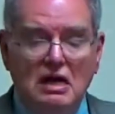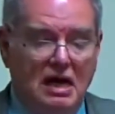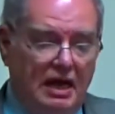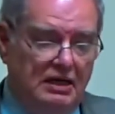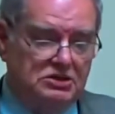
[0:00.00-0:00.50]

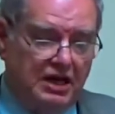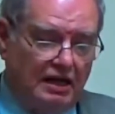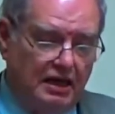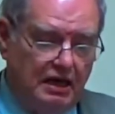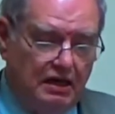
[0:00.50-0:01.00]
And it's
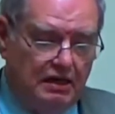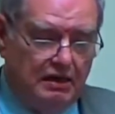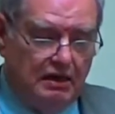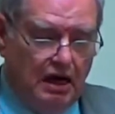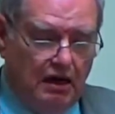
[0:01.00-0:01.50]
telling
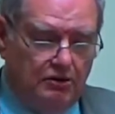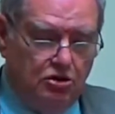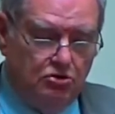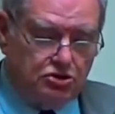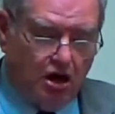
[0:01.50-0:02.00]

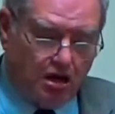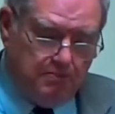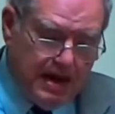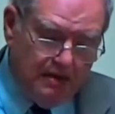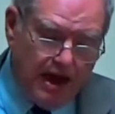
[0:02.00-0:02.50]
who's going to
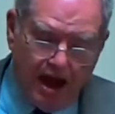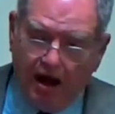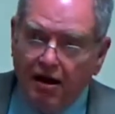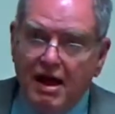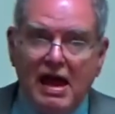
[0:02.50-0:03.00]
be
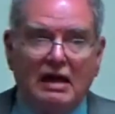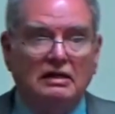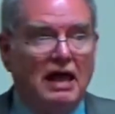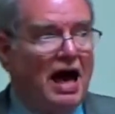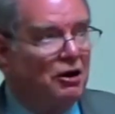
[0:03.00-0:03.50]
there. And a
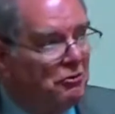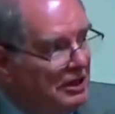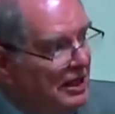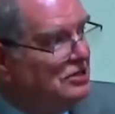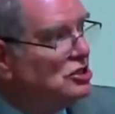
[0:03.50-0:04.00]
lot of
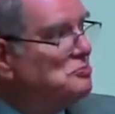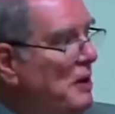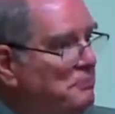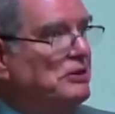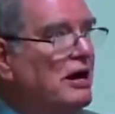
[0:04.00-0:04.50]
religious
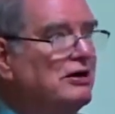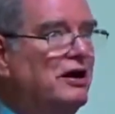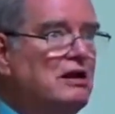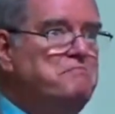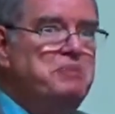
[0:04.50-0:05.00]
people aren't going
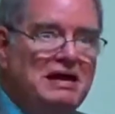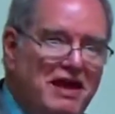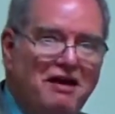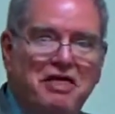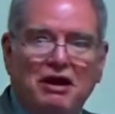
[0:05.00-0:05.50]
to be
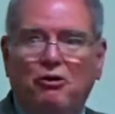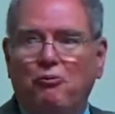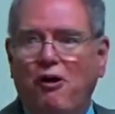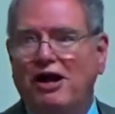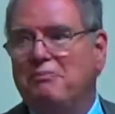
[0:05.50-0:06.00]
there. They don't
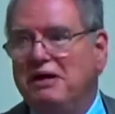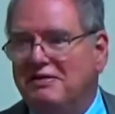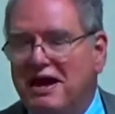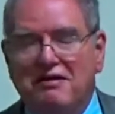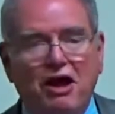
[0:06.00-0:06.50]
want to be
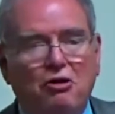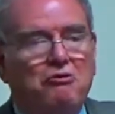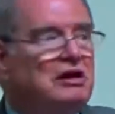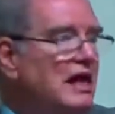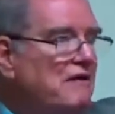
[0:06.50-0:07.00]
there. They don't
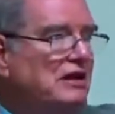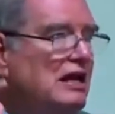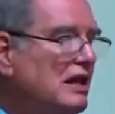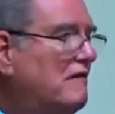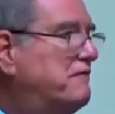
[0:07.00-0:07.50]
really have any
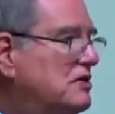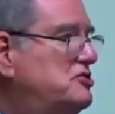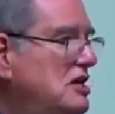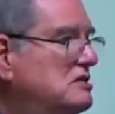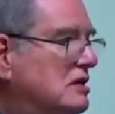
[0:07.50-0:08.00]
love for
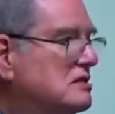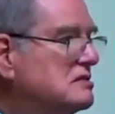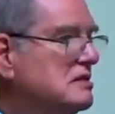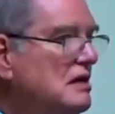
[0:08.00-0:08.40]
Jesus.